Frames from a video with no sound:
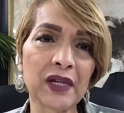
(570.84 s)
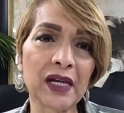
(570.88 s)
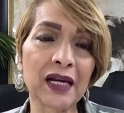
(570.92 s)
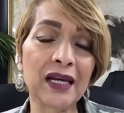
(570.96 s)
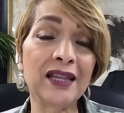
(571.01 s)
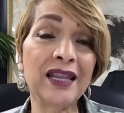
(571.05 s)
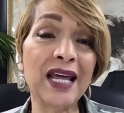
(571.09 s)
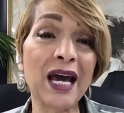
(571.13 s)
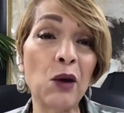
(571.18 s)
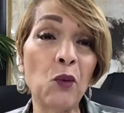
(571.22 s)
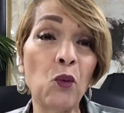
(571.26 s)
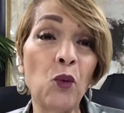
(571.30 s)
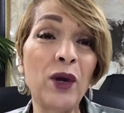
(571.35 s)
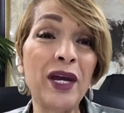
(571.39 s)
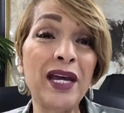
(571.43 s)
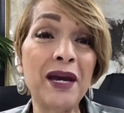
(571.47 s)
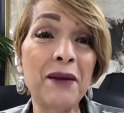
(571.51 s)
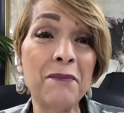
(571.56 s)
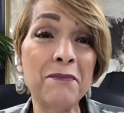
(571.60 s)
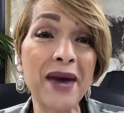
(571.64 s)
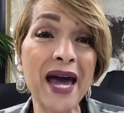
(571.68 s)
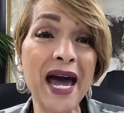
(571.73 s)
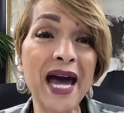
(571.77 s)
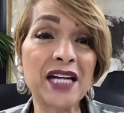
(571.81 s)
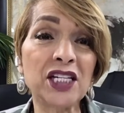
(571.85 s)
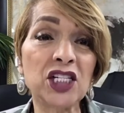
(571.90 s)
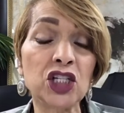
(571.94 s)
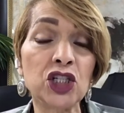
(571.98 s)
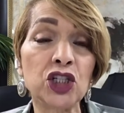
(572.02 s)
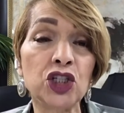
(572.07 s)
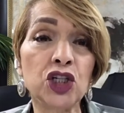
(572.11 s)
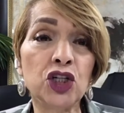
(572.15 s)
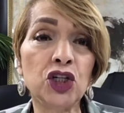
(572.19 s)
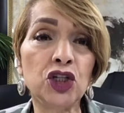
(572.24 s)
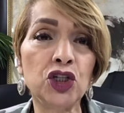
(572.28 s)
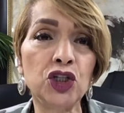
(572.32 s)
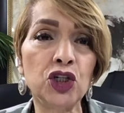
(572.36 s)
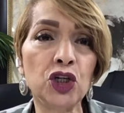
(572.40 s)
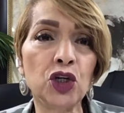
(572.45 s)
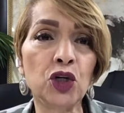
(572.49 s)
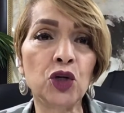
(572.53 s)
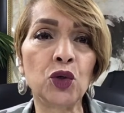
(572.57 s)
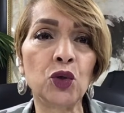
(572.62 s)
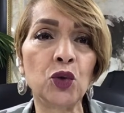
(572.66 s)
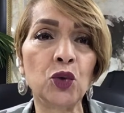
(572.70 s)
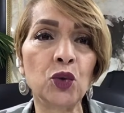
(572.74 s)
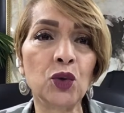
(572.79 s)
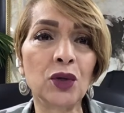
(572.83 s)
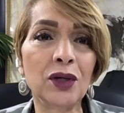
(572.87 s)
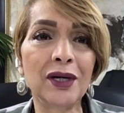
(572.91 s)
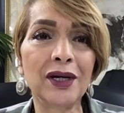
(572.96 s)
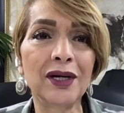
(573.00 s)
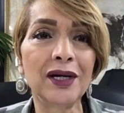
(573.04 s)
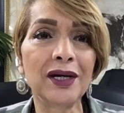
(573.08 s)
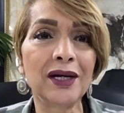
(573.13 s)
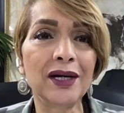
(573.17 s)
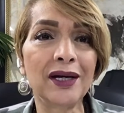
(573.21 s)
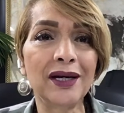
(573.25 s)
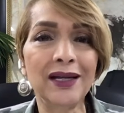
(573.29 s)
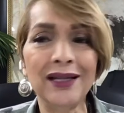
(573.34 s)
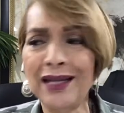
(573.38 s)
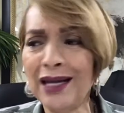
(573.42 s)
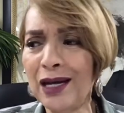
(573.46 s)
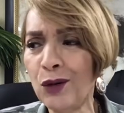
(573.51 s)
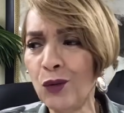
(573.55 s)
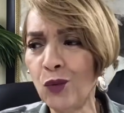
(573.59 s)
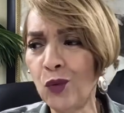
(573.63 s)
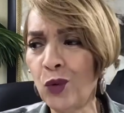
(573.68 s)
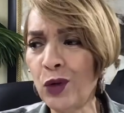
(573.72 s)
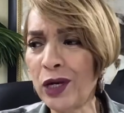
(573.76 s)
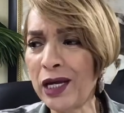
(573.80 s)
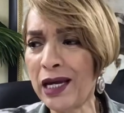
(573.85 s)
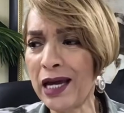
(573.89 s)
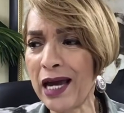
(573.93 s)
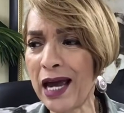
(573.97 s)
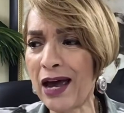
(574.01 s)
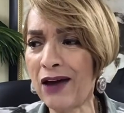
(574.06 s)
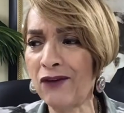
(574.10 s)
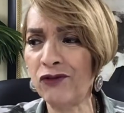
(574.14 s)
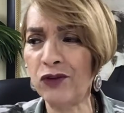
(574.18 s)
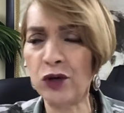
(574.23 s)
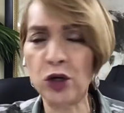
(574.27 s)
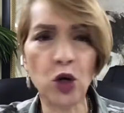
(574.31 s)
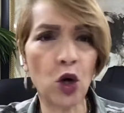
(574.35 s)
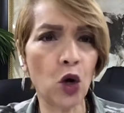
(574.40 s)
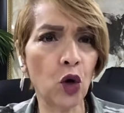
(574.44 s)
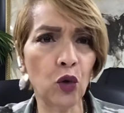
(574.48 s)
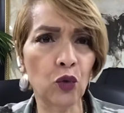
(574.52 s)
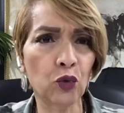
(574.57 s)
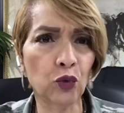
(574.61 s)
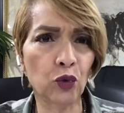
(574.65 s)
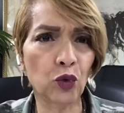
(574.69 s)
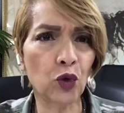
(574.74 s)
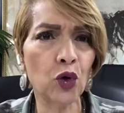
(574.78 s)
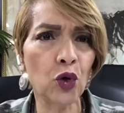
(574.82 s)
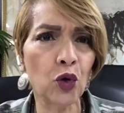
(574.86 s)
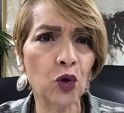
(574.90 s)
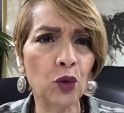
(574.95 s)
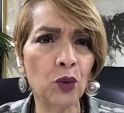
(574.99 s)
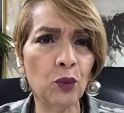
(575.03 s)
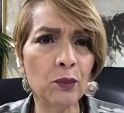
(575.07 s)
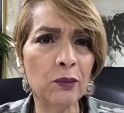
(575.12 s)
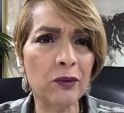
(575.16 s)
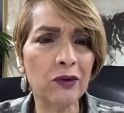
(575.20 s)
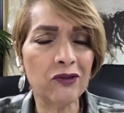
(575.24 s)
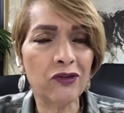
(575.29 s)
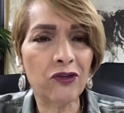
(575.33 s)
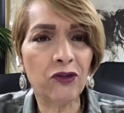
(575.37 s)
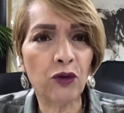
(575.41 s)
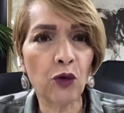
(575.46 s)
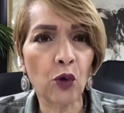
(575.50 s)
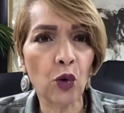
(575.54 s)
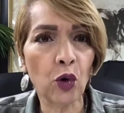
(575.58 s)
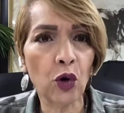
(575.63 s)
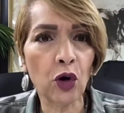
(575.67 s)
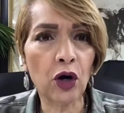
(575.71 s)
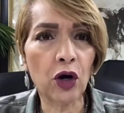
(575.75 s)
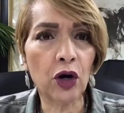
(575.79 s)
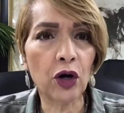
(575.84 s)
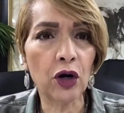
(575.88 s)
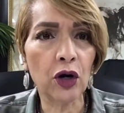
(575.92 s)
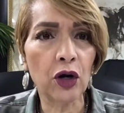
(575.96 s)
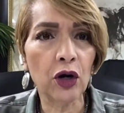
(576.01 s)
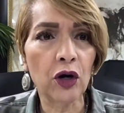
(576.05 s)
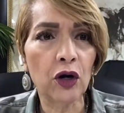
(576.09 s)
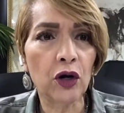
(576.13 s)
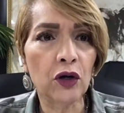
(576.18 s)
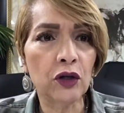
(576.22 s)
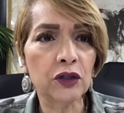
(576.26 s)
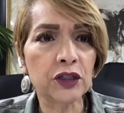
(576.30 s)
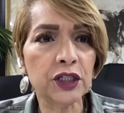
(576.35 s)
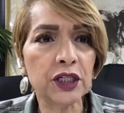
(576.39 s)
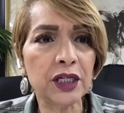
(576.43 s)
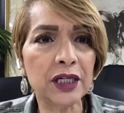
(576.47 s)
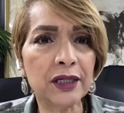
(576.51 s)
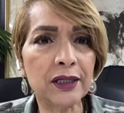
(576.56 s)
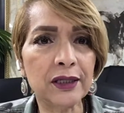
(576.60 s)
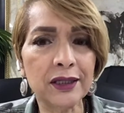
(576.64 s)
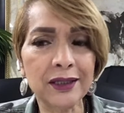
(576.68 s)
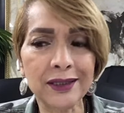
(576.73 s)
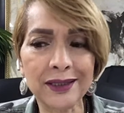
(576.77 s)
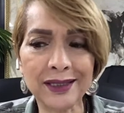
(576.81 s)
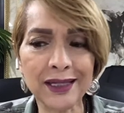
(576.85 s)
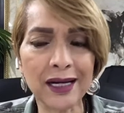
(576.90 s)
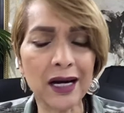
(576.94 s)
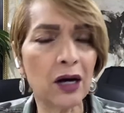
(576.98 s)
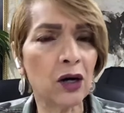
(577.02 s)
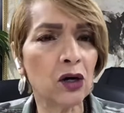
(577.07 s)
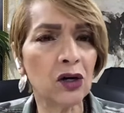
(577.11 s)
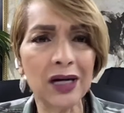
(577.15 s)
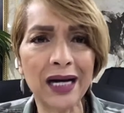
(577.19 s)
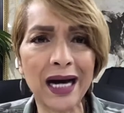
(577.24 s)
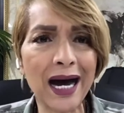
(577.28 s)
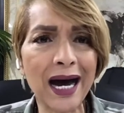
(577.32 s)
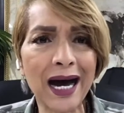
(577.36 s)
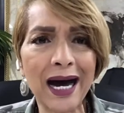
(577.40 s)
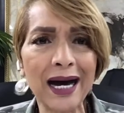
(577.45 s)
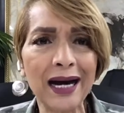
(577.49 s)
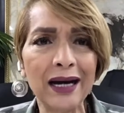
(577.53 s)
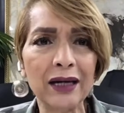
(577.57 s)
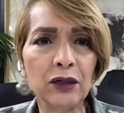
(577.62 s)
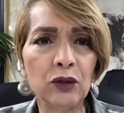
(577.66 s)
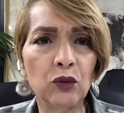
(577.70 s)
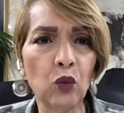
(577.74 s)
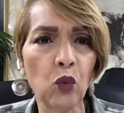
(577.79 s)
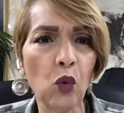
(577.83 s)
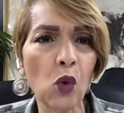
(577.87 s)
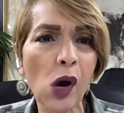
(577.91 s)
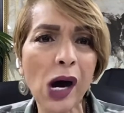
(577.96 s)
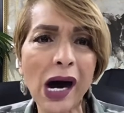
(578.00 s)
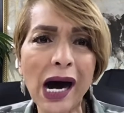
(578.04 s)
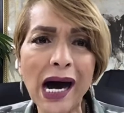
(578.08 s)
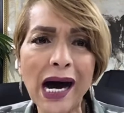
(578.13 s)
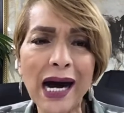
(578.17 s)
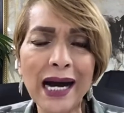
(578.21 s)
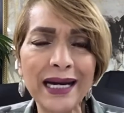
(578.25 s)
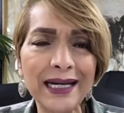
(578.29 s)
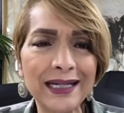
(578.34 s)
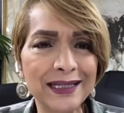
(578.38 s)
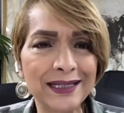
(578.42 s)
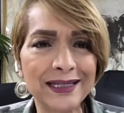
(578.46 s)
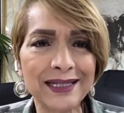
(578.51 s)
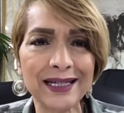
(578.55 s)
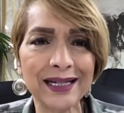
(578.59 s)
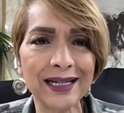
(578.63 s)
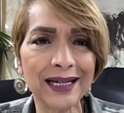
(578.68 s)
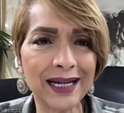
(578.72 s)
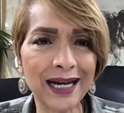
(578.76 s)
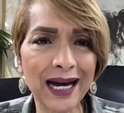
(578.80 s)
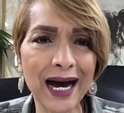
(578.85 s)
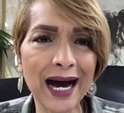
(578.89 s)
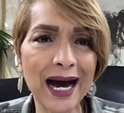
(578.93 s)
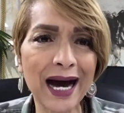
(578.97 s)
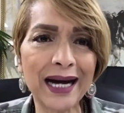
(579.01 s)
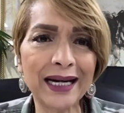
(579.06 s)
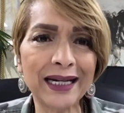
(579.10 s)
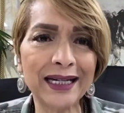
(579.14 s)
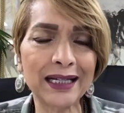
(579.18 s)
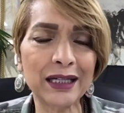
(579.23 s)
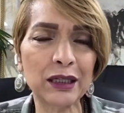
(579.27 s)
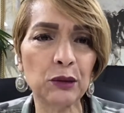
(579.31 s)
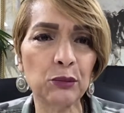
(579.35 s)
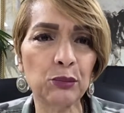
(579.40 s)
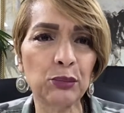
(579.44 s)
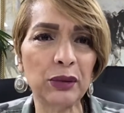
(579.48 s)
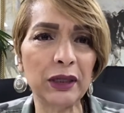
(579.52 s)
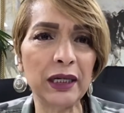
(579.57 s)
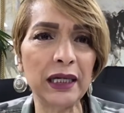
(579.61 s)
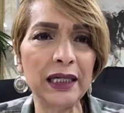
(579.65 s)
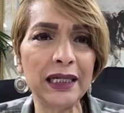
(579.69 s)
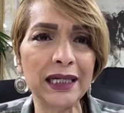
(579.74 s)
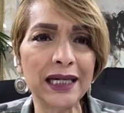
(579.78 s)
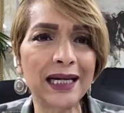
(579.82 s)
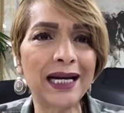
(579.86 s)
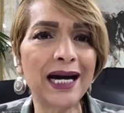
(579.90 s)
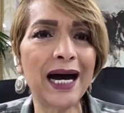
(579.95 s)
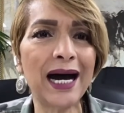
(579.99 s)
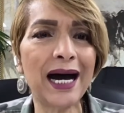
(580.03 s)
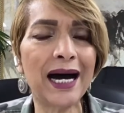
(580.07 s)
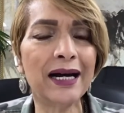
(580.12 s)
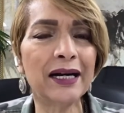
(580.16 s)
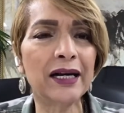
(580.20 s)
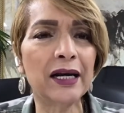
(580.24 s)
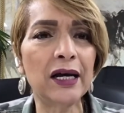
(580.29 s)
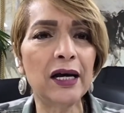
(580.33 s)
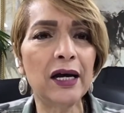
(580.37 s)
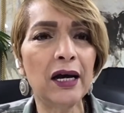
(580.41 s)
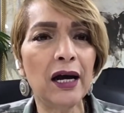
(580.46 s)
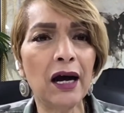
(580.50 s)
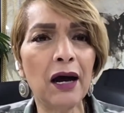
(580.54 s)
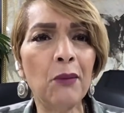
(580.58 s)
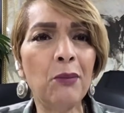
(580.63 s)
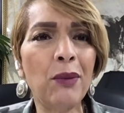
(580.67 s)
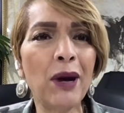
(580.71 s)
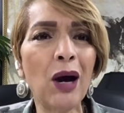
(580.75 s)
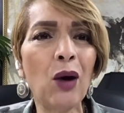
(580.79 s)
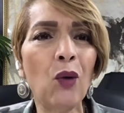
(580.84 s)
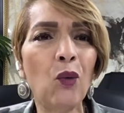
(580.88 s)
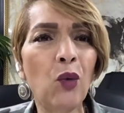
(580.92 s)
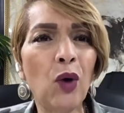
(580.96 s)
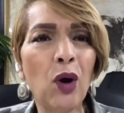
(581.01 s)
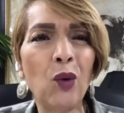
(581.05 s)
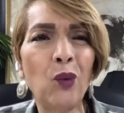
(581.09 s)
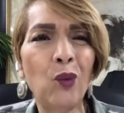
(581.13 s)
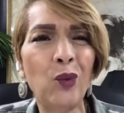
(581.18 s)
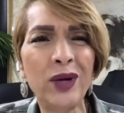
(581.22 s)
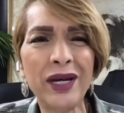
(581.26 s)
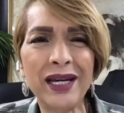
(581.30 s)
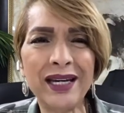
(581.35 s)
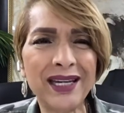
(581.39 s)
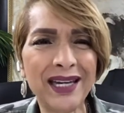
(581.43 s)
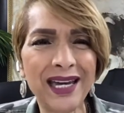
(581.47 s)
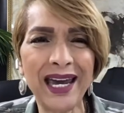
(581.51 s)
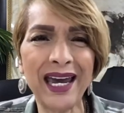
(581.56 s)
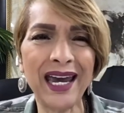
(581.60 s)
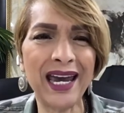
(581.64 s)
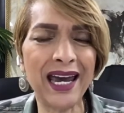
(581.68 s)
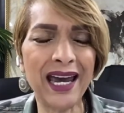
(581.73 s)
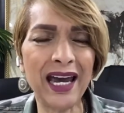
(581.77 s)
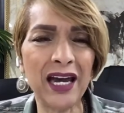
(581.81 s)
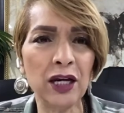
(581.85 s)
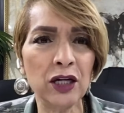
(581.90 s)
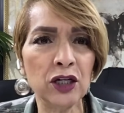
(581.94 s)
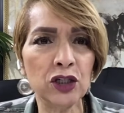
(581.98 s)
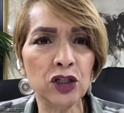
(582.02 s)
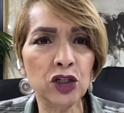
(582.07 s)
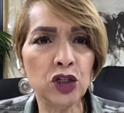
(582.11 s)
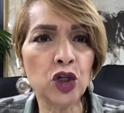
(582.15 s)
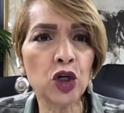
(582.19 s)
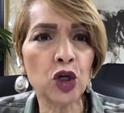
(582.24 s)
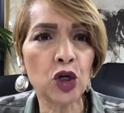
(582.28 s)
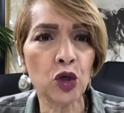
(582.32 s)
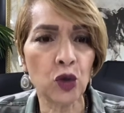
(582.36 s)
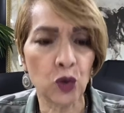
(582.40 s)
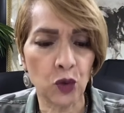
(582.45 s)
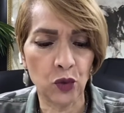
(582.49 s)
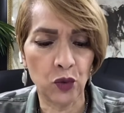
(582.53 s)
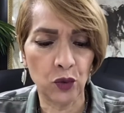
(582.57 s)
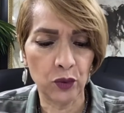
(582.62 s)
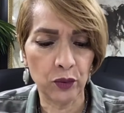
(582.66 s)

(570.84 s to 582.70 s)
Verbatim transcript: that we imagine to do, then we have no room for to tell God, whine to God, and complain to God about what we can't do.